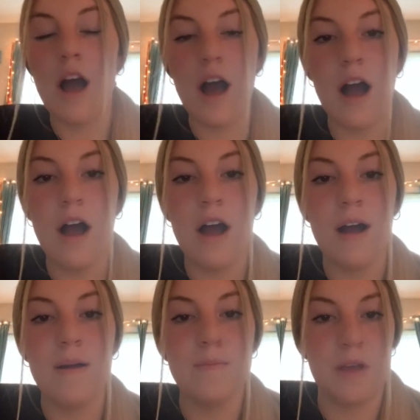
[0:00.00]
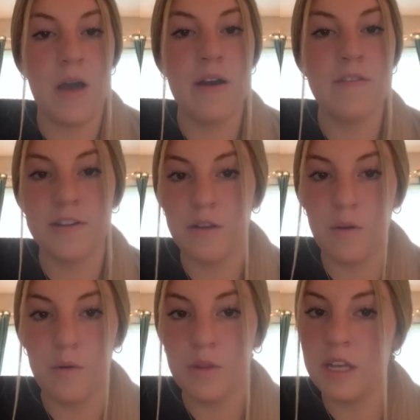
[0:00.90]
However, the
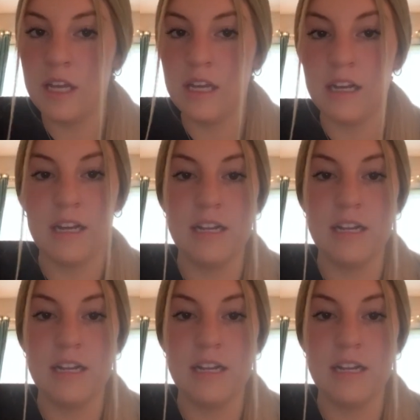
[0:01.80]
only